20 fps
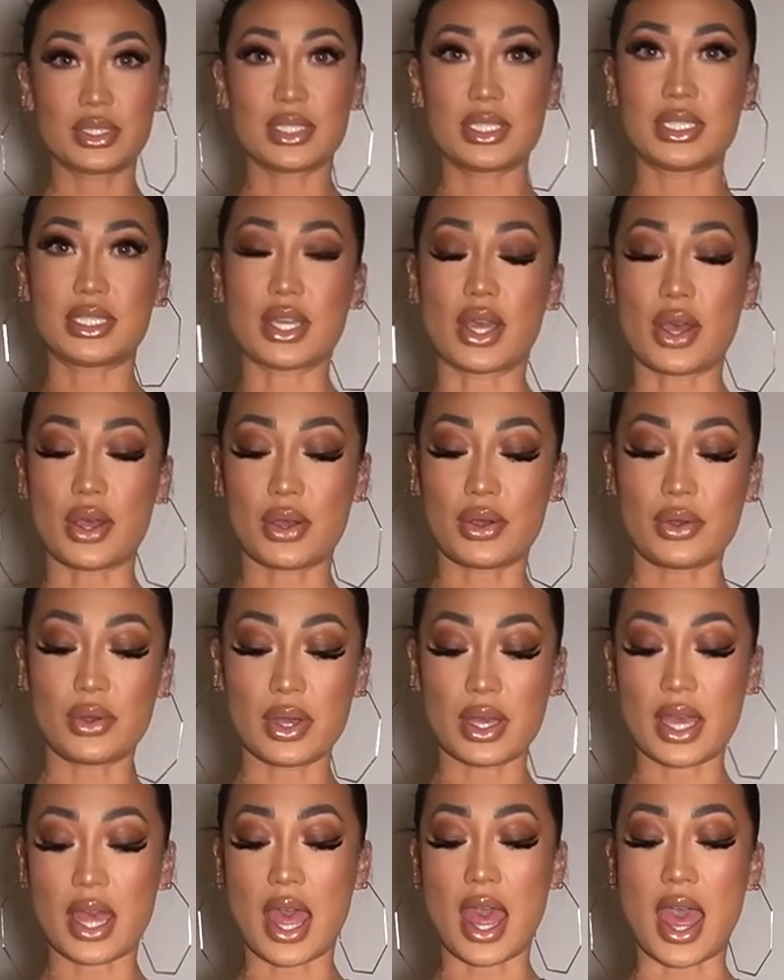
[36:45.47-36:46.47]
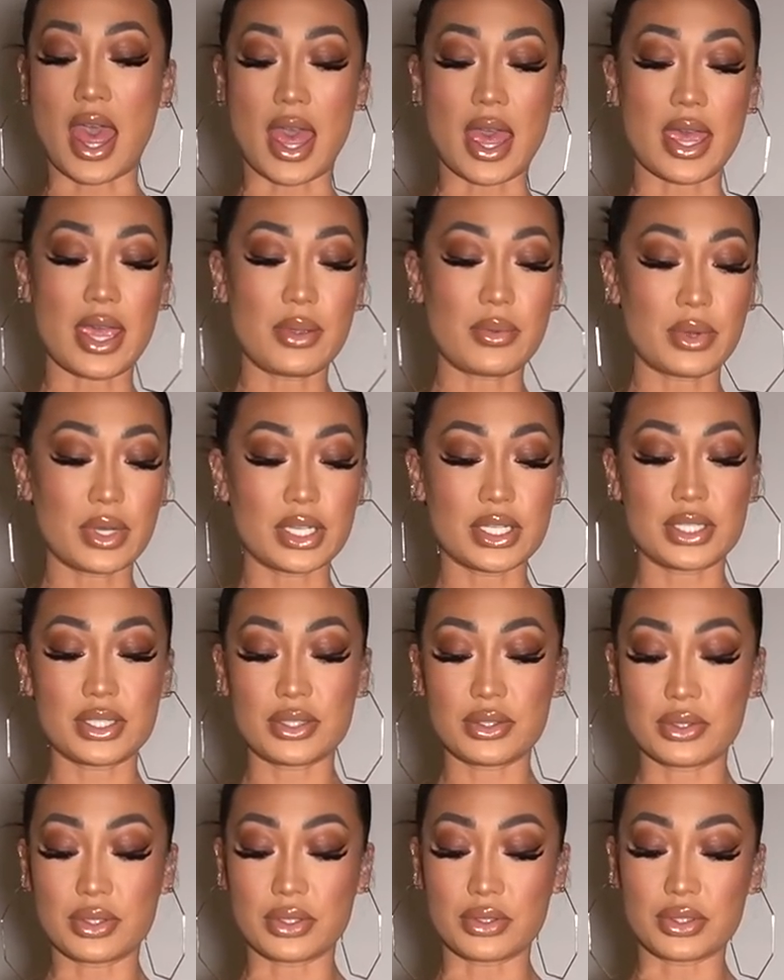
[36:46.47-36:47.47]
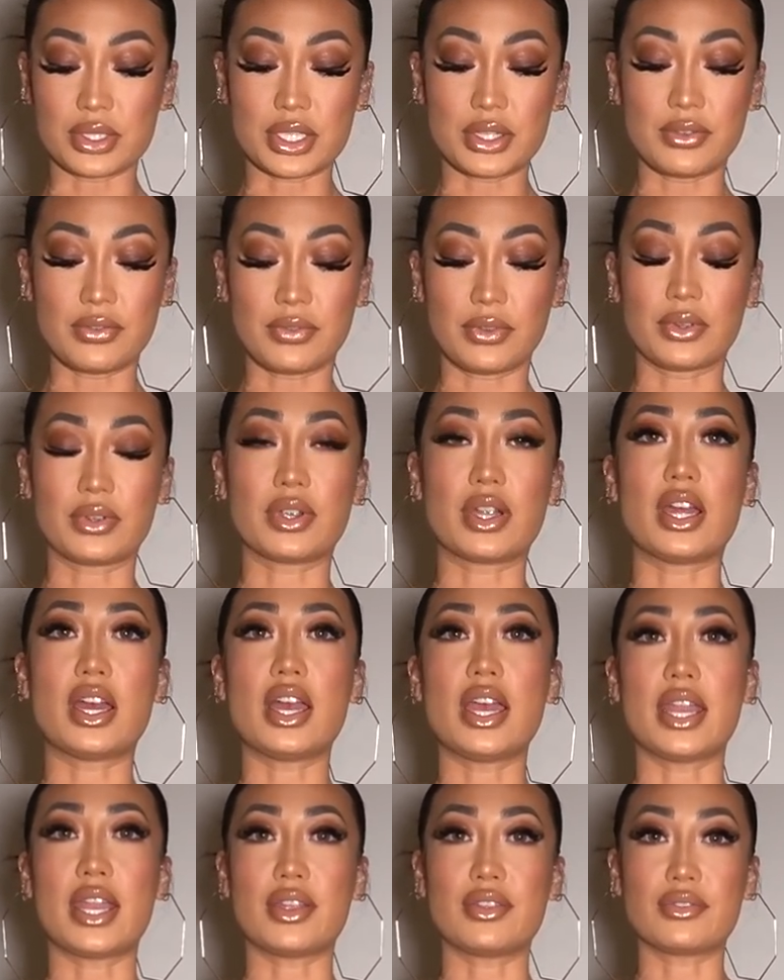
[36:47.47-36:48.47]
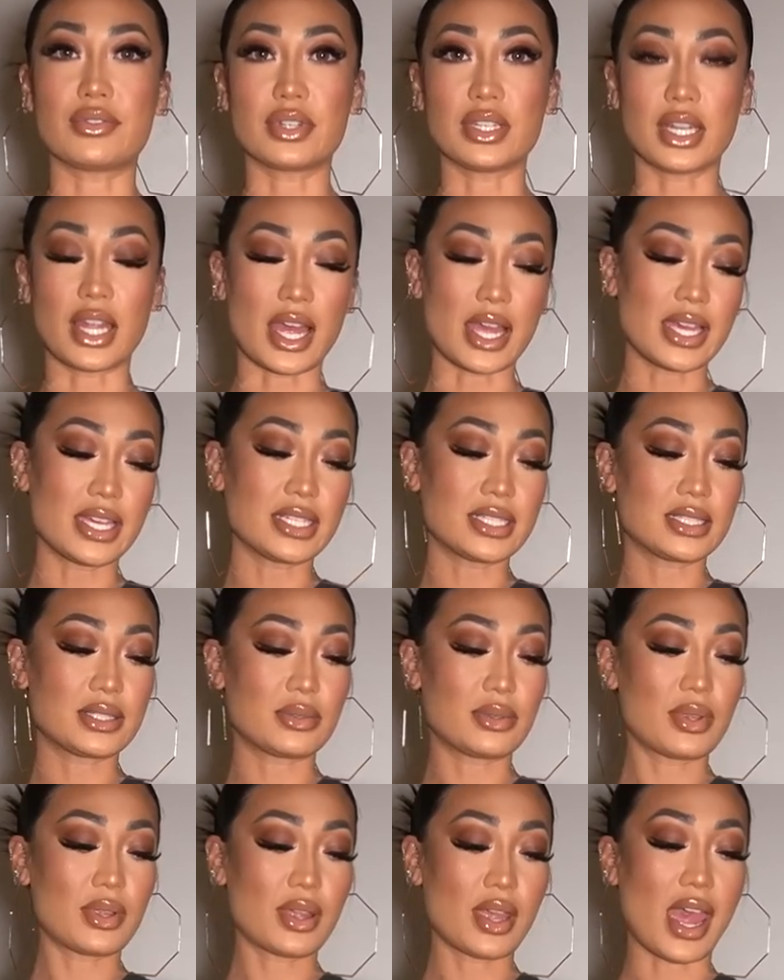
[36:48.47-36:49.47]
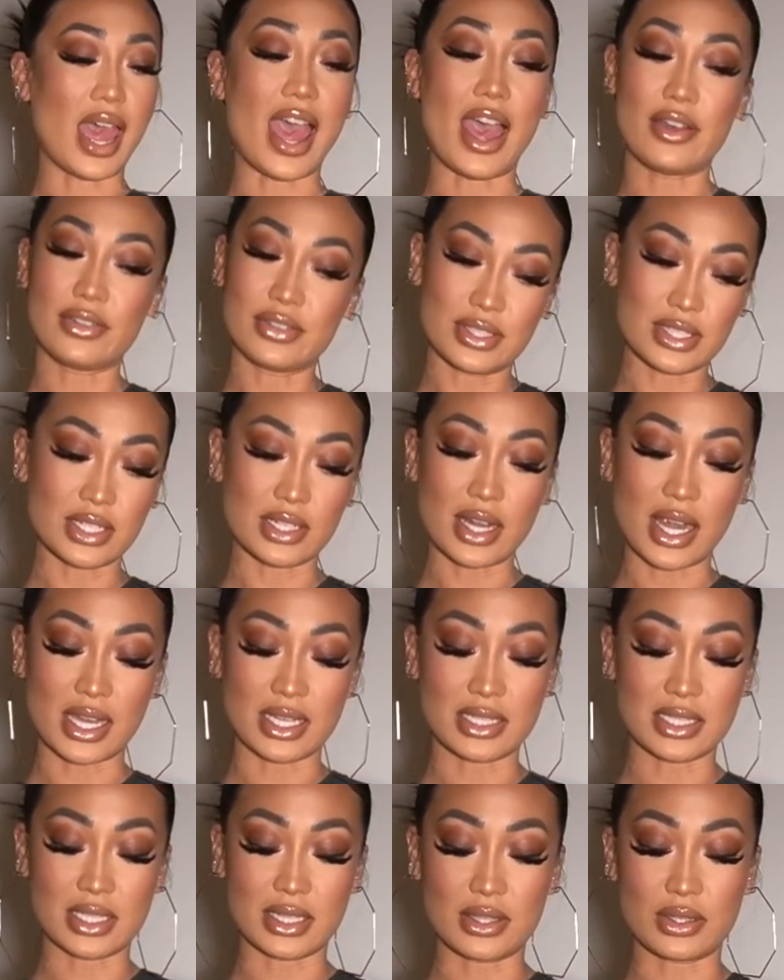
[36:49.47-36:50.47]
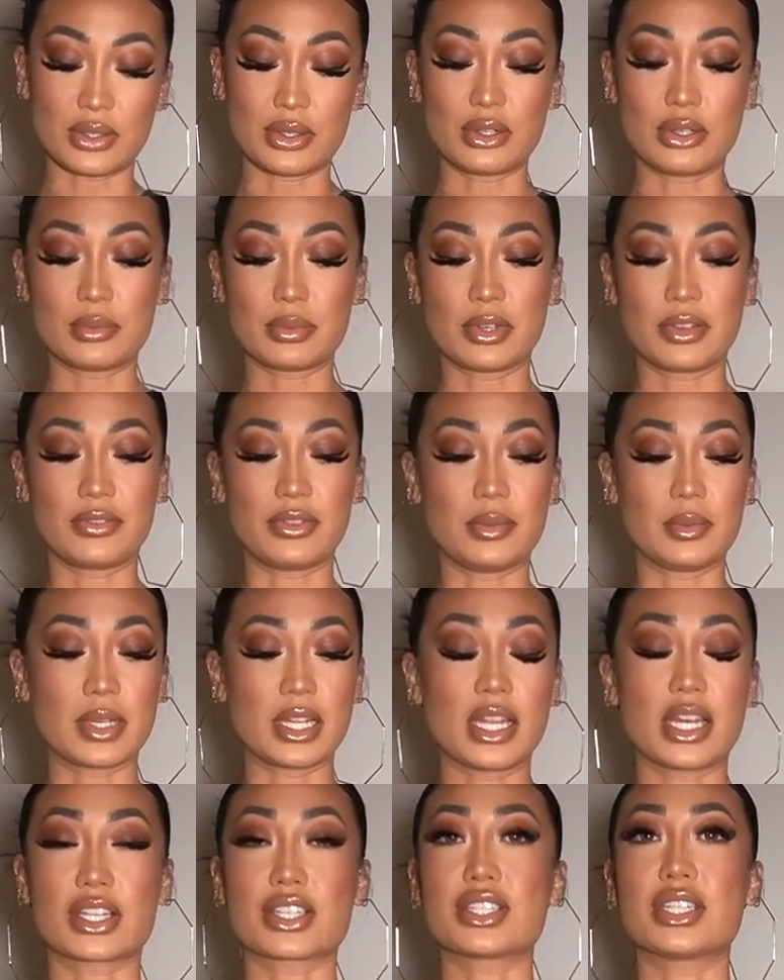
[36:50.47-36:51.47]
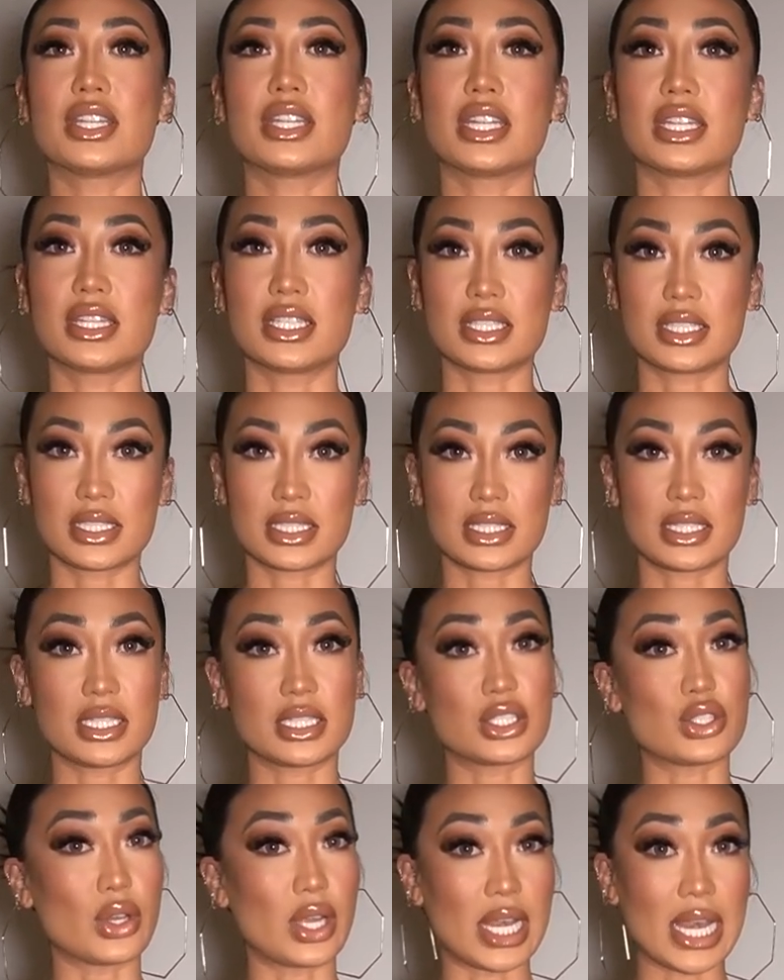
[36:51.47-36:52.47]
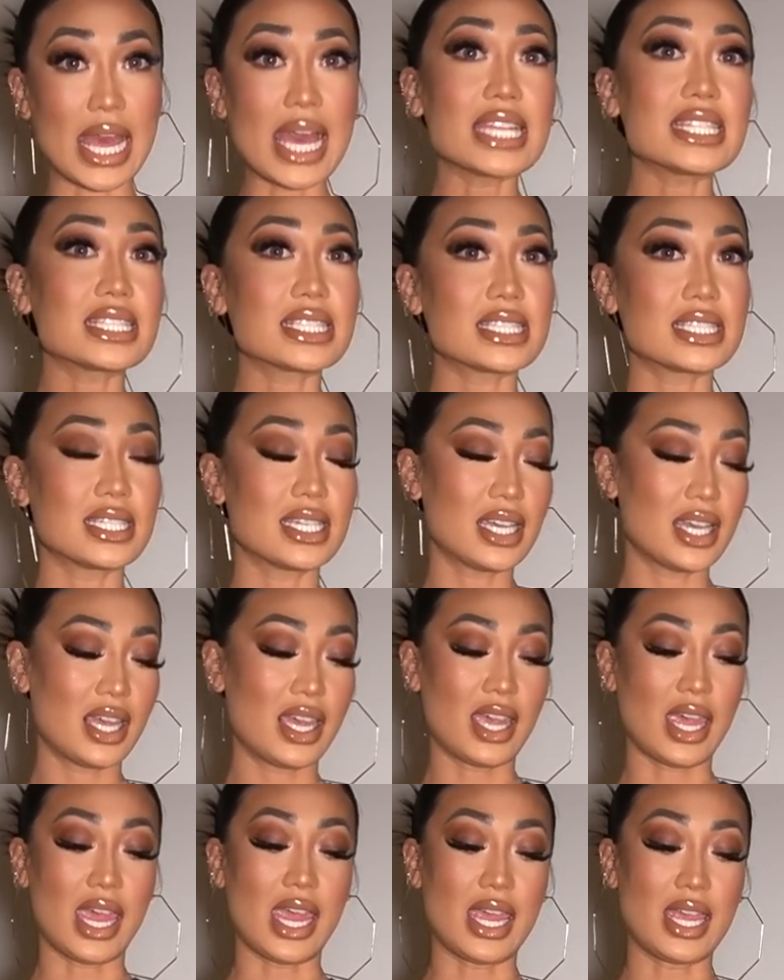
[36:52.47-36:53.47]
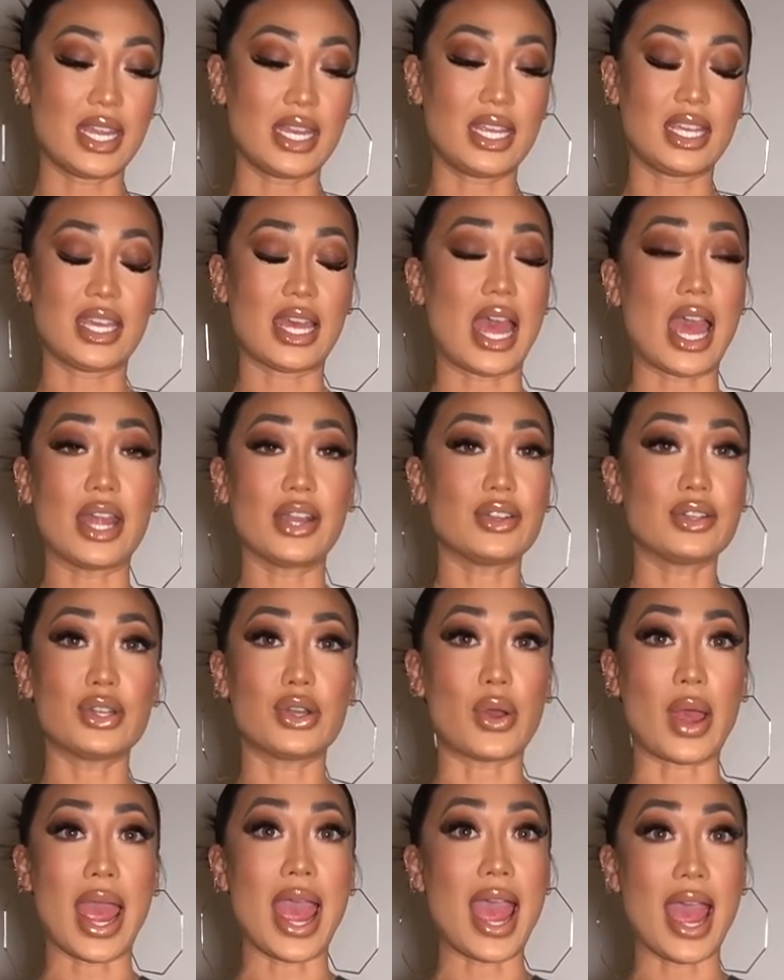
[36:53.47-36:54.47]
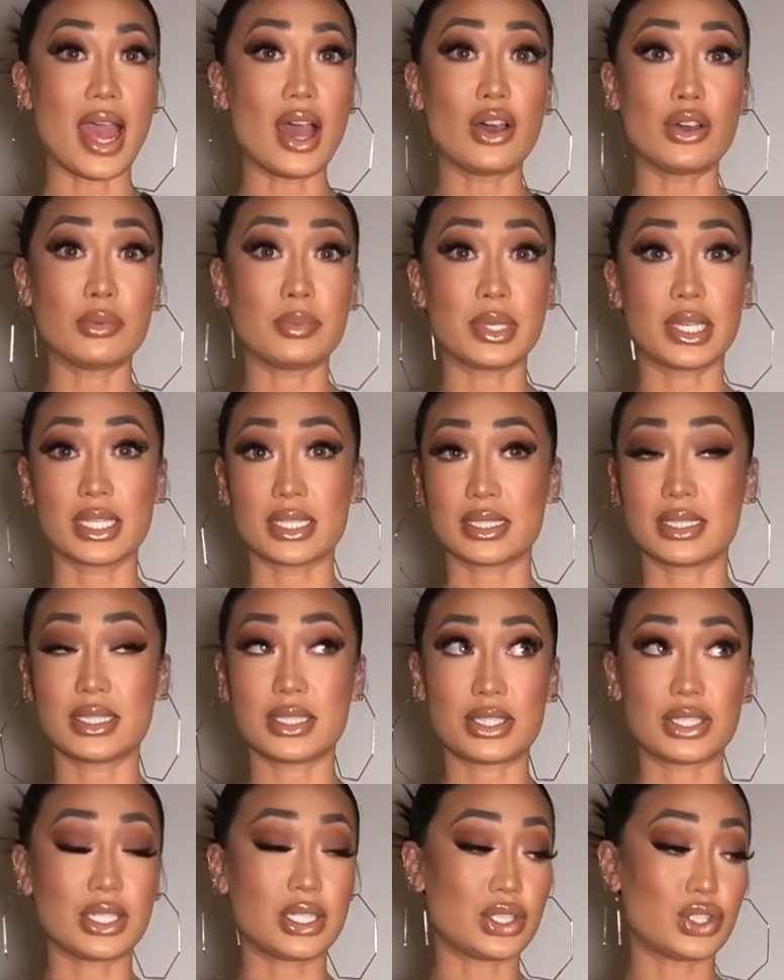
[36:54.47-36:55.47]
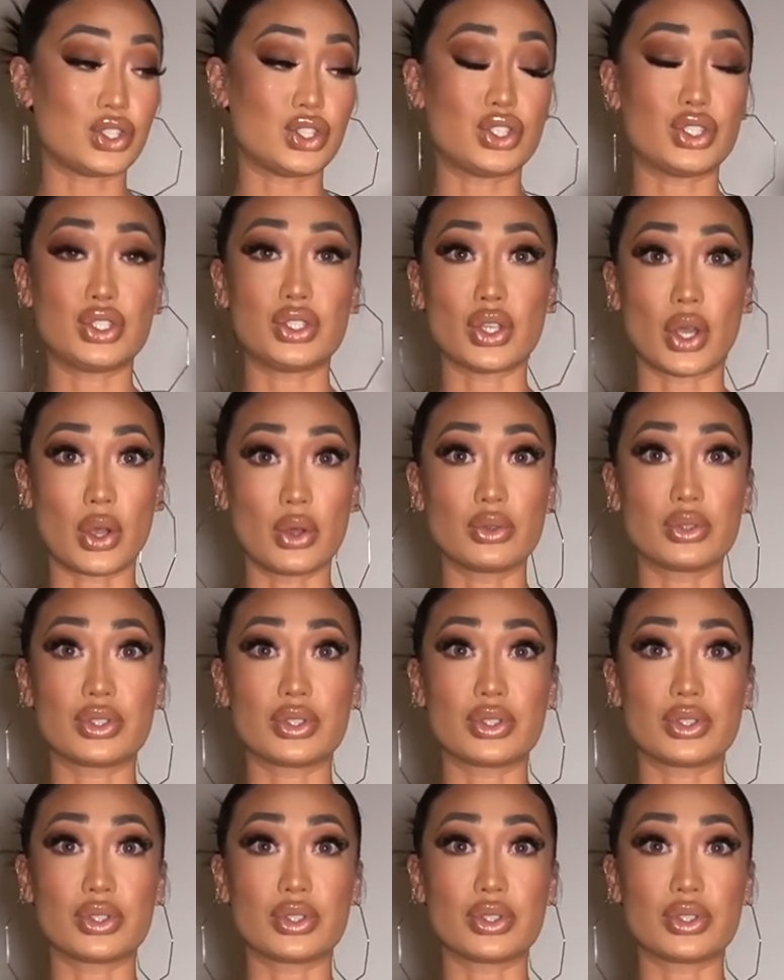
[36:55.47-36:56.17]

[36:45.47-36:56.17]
So I want to do Gucci Flora, and I realized after I did the whole perfume collection that this is the Toilette, and I don't know how, because this shit is so